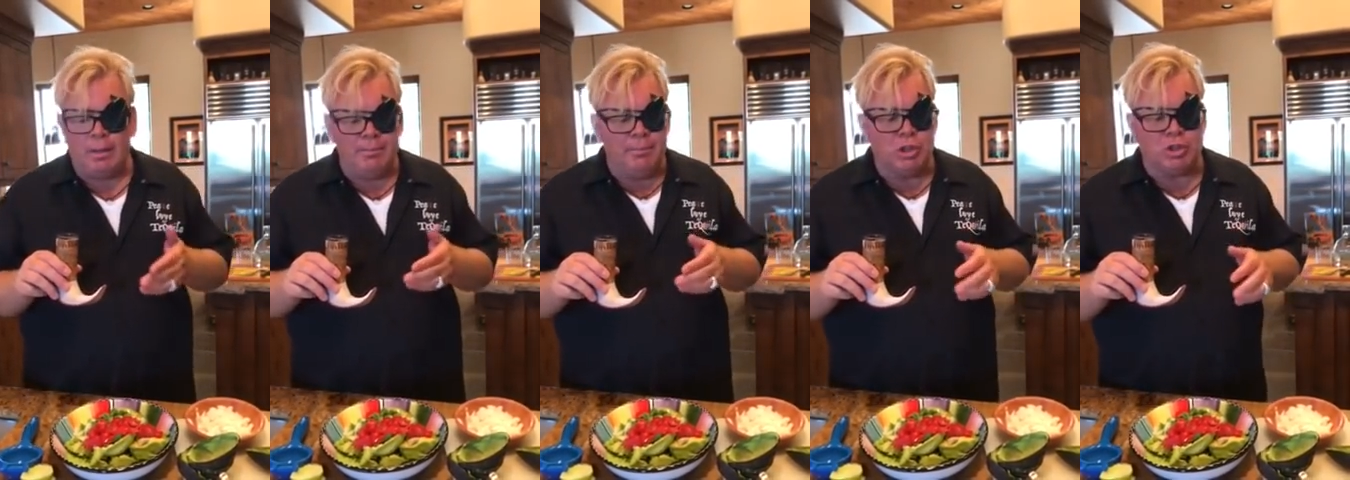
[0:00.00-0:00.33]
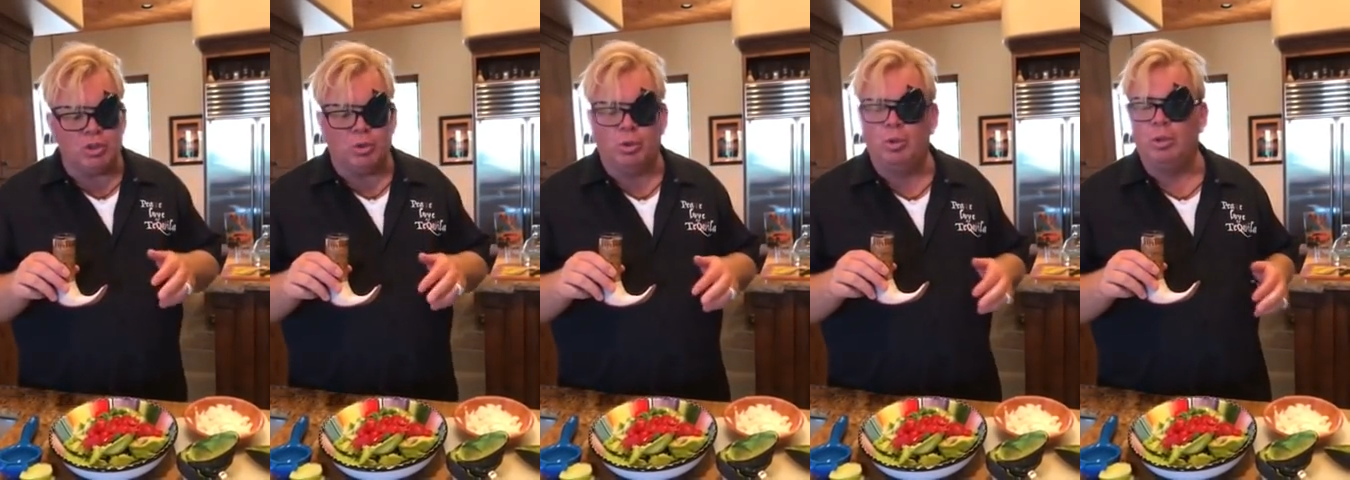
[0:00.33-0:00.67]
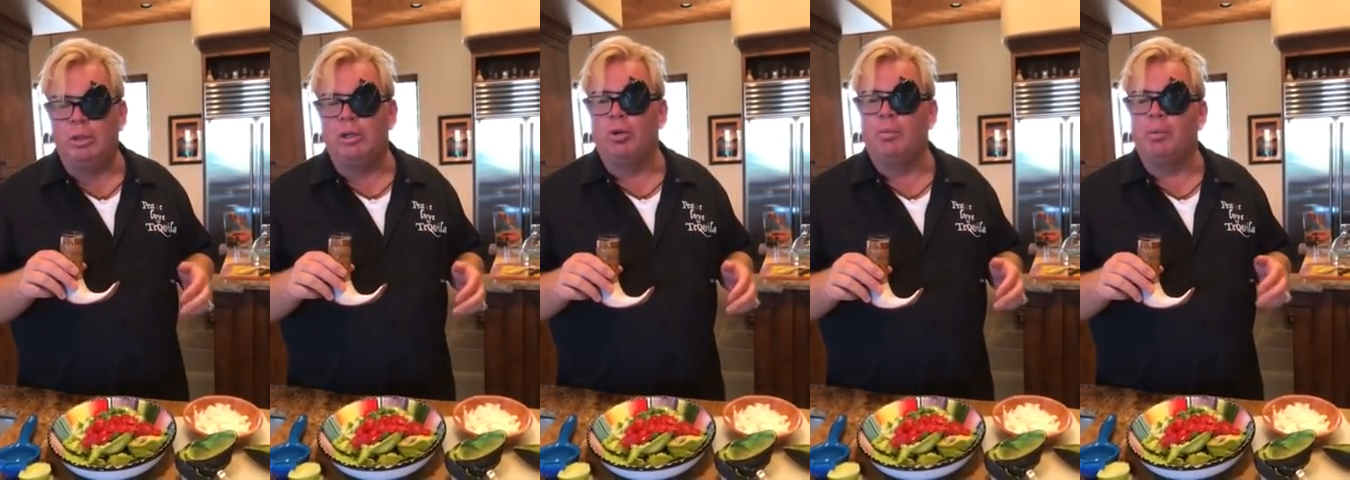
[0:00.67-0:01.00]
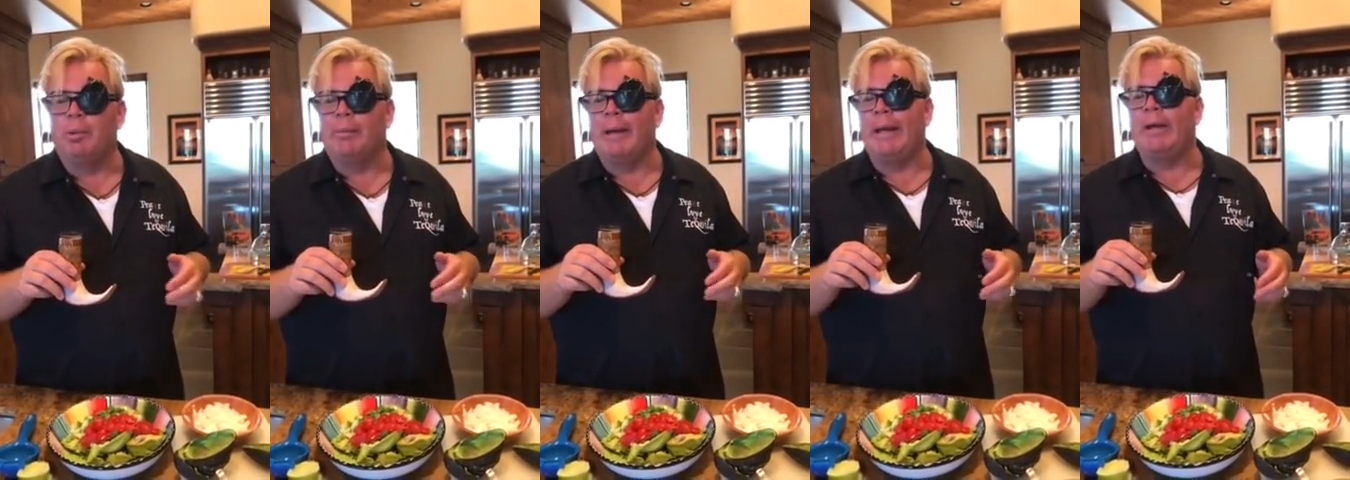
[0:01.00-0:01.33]
Mr. Julio
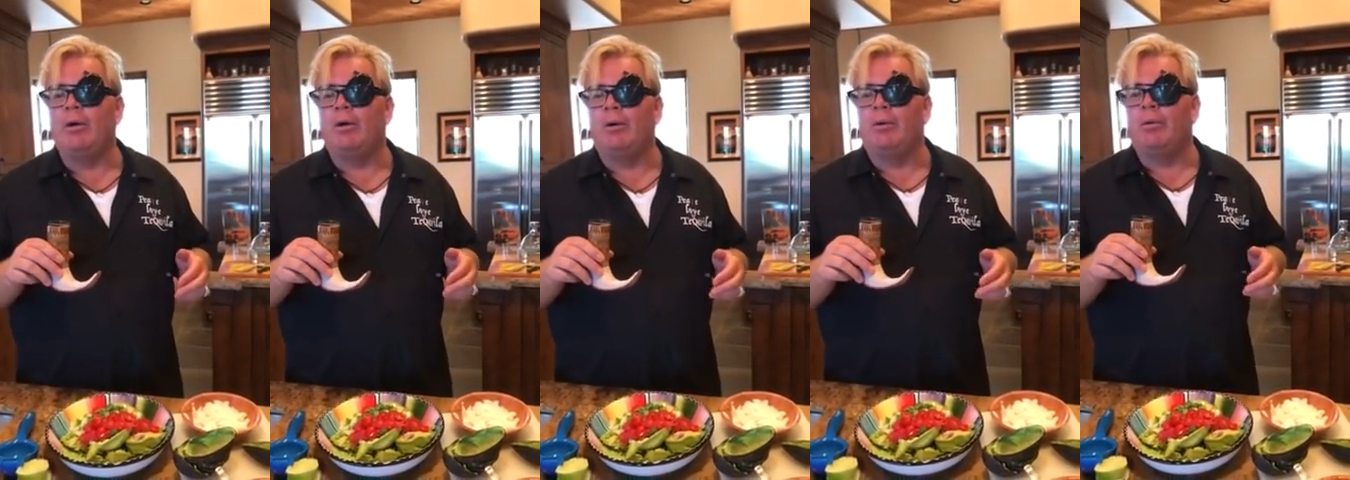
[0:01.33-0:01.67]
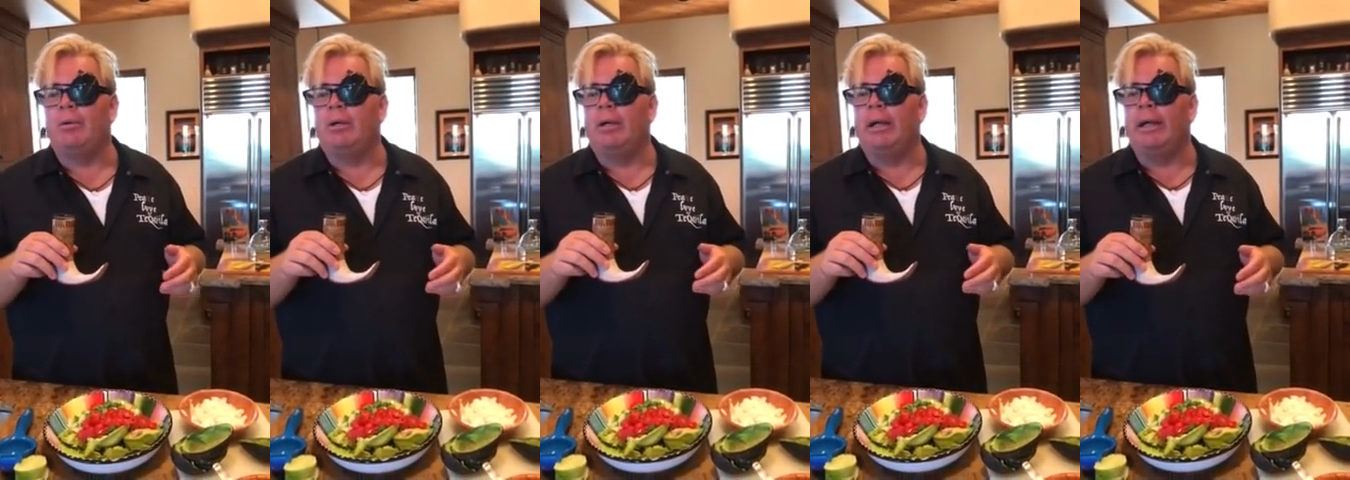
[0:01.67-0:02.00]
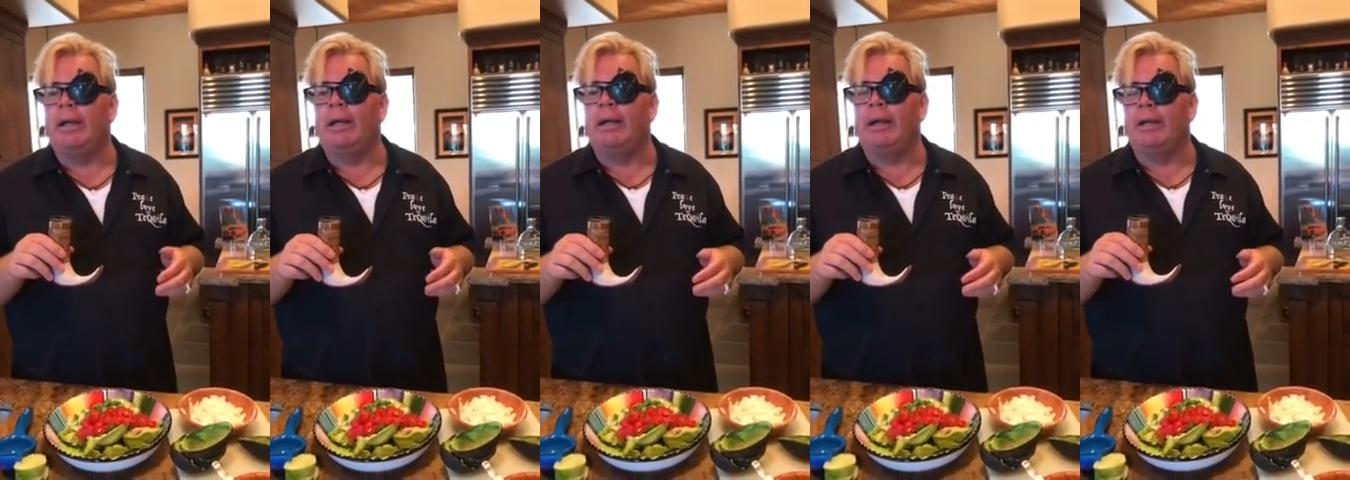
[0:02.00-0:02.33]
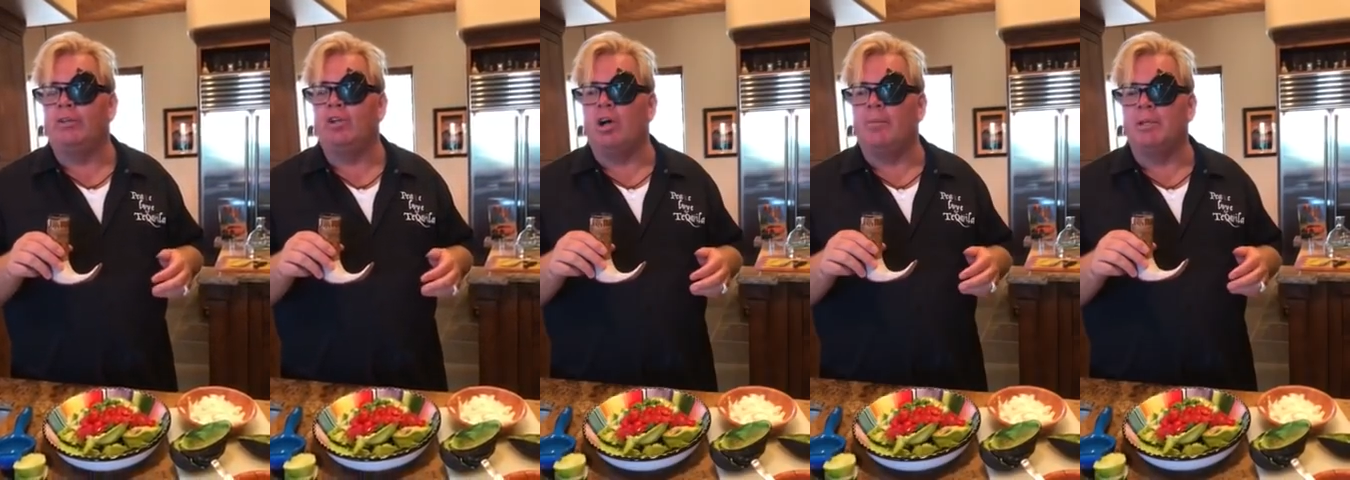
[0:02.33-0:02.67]
Bermejo
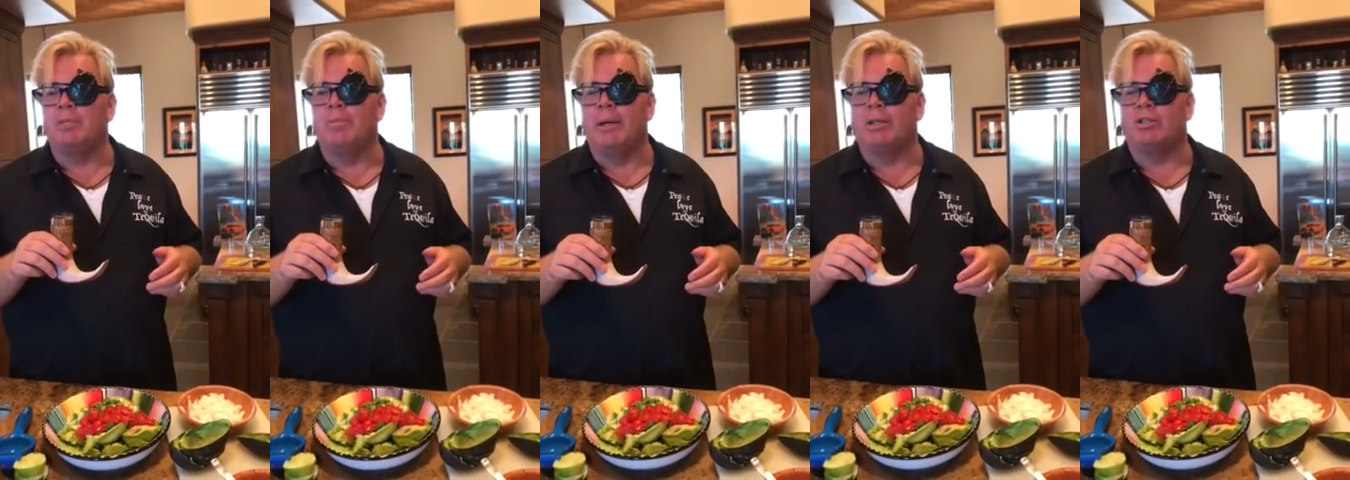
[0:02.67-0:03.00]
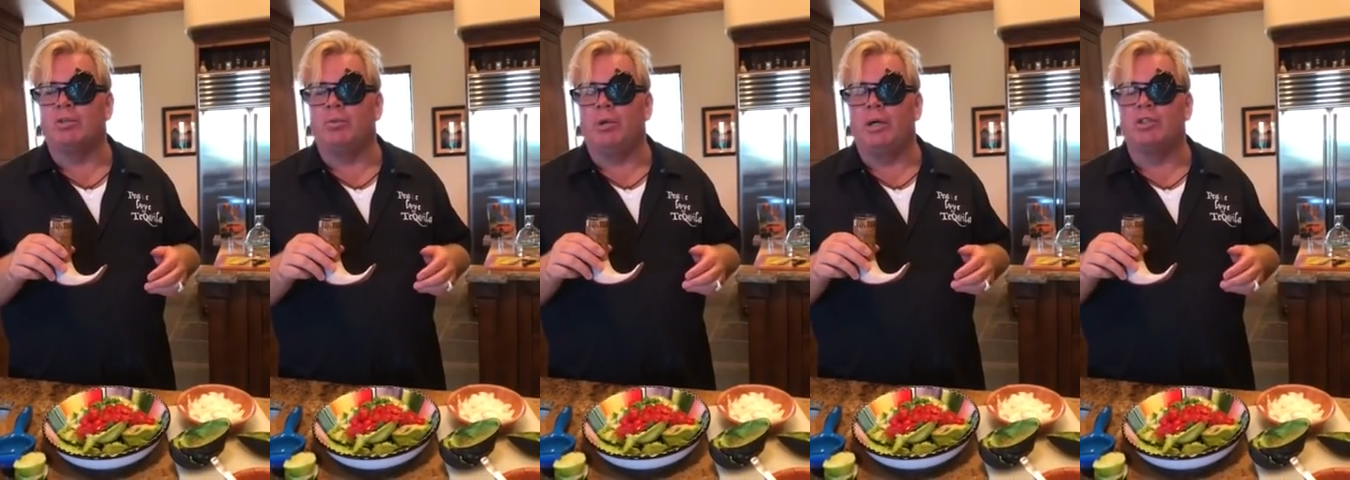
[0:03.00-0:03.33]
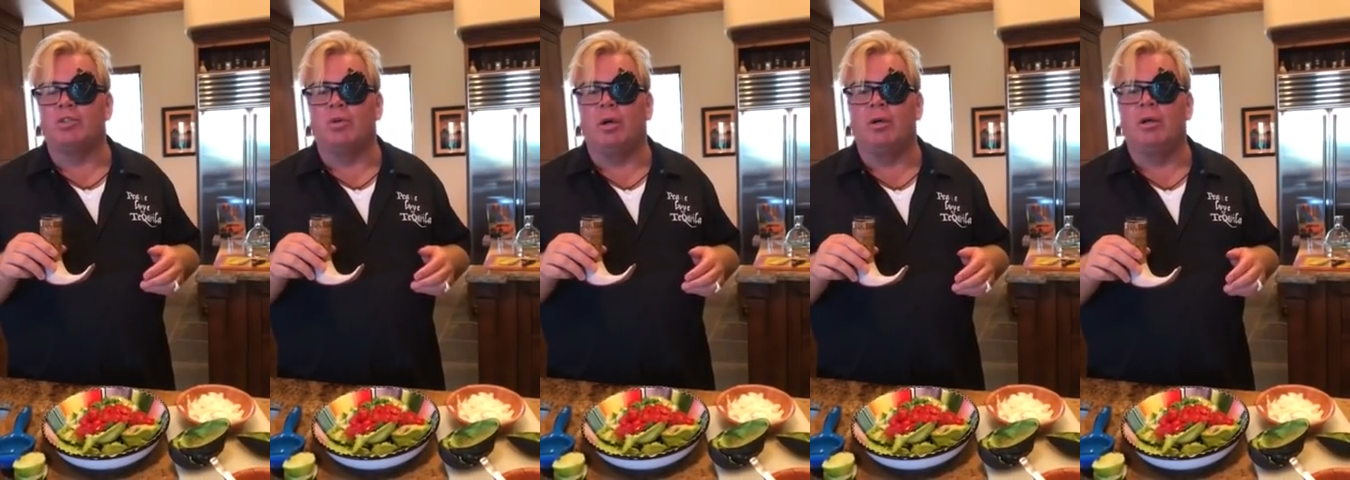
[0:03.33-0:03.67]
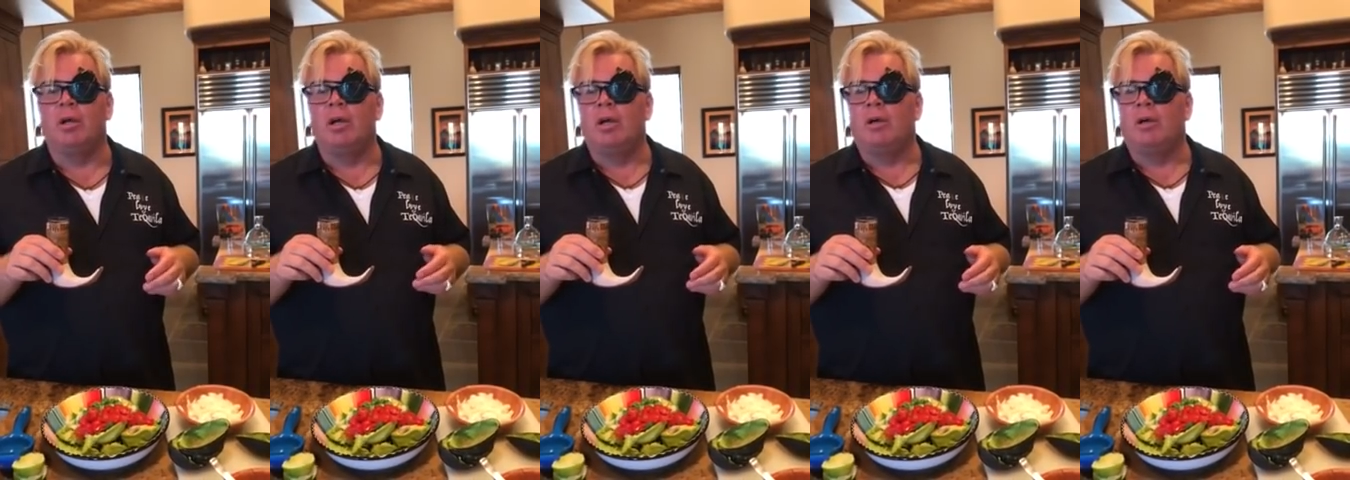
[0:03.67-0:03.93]
at Tommy's Mexican Restaurant.